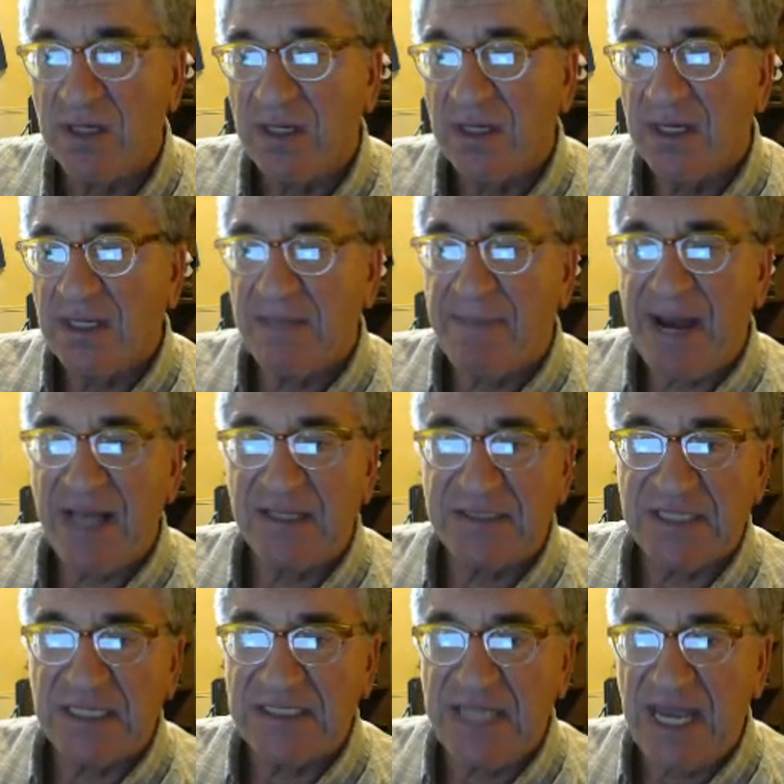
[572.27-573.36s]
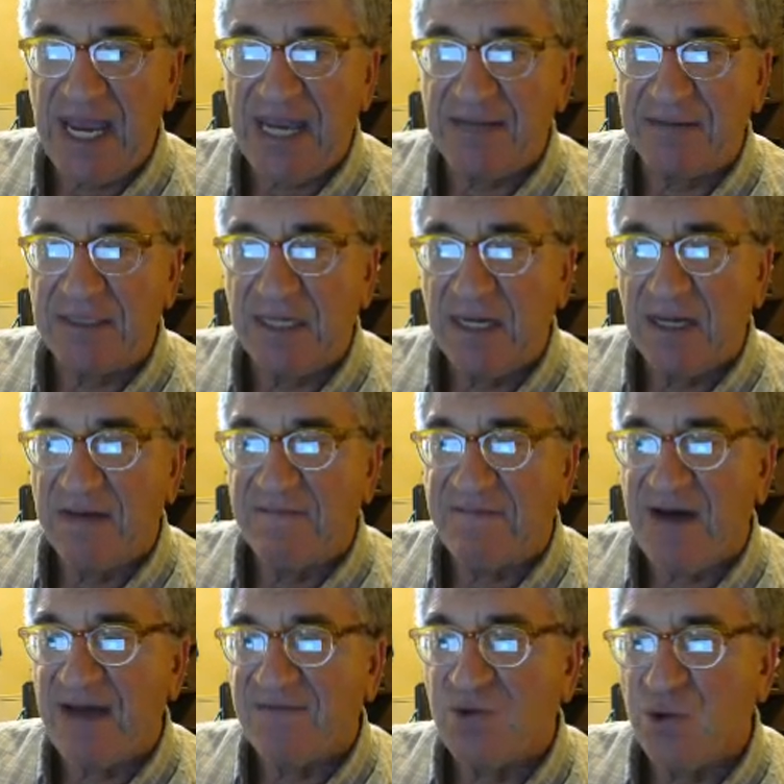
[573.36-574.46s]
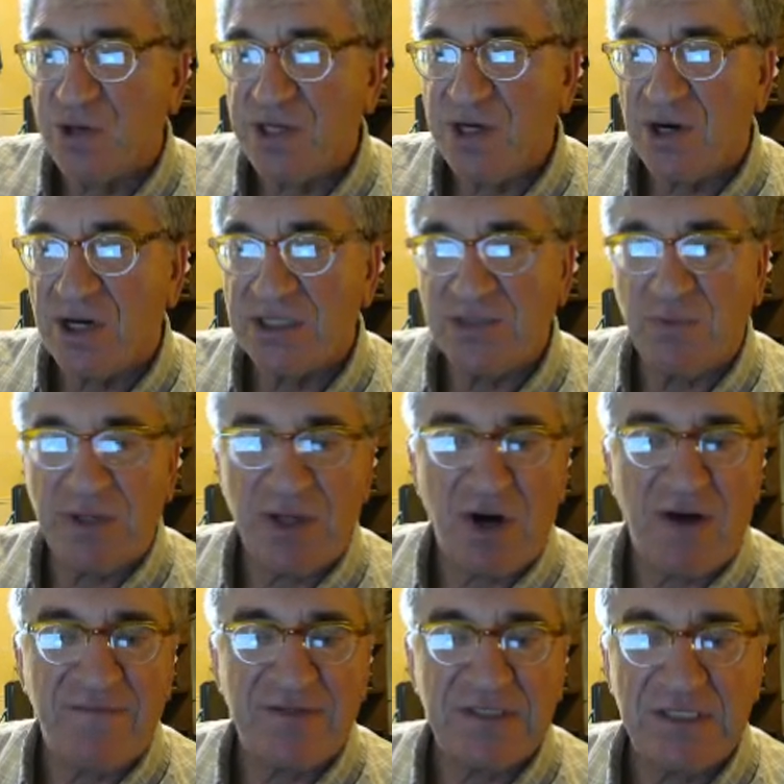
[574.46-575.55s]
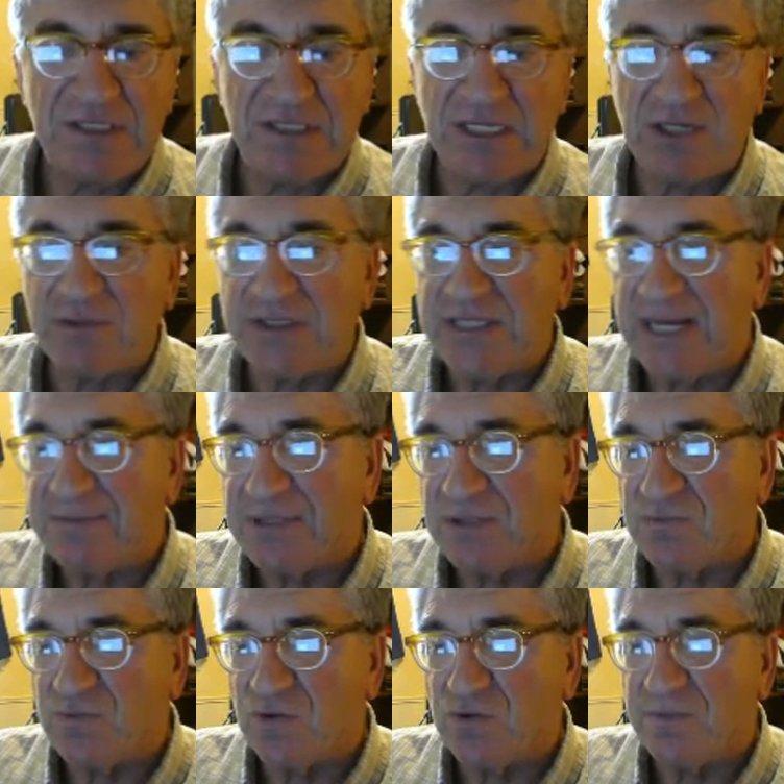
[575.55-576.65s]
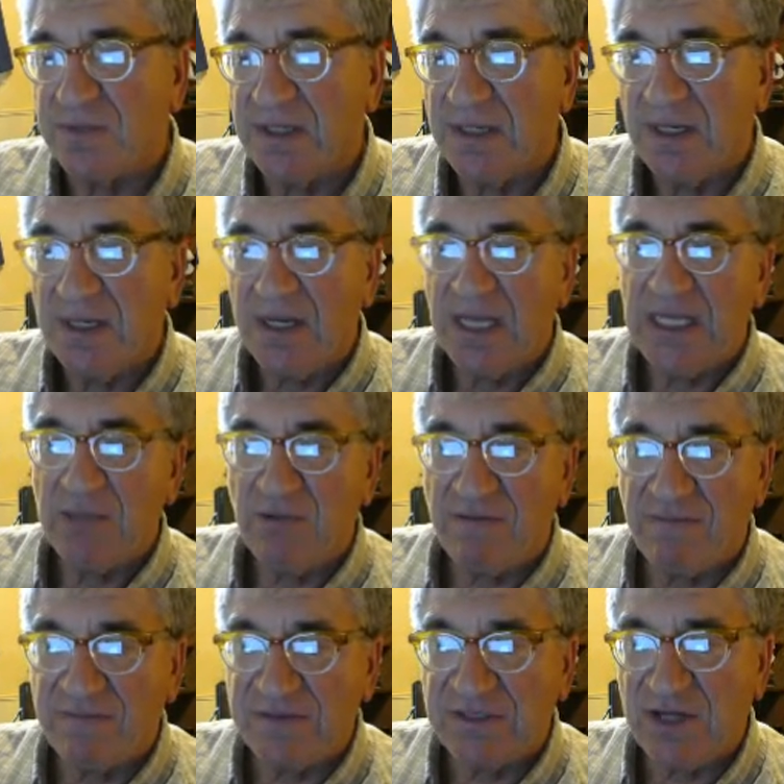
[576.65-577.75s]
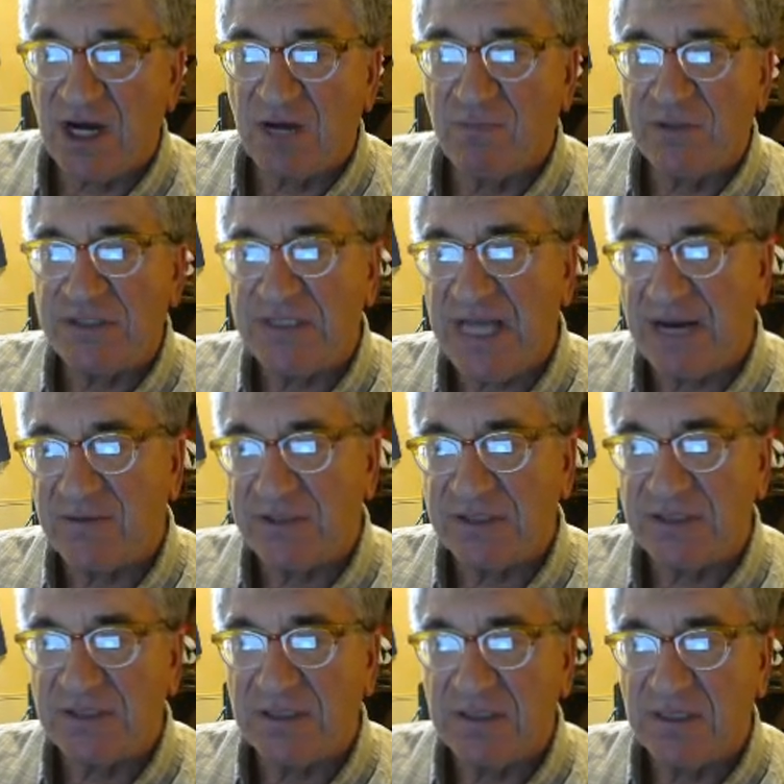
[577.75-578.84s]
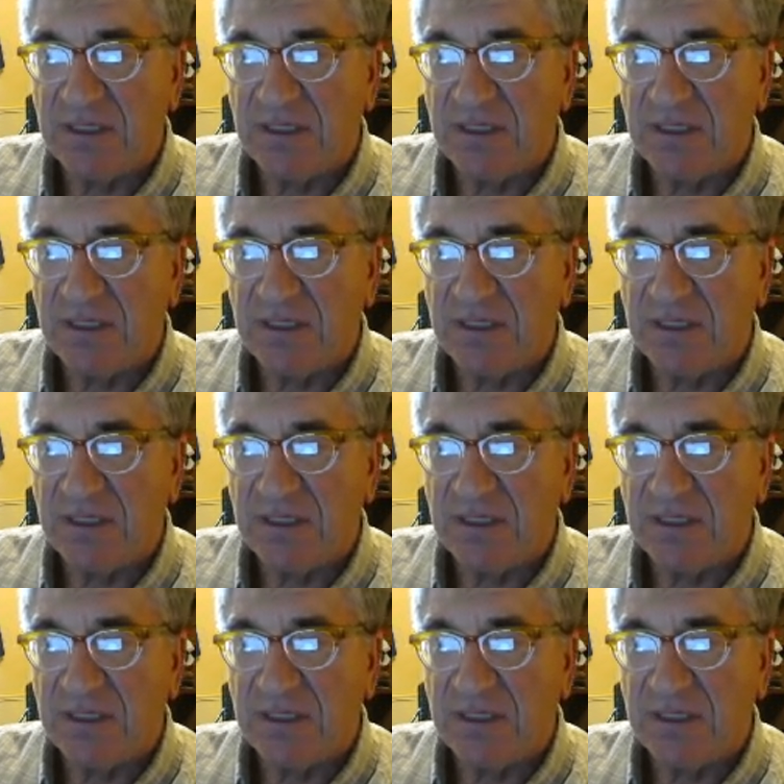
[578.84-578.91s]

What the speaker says: The palace contained 5 courtyards with offices and a reception room, and the river facade was terraced.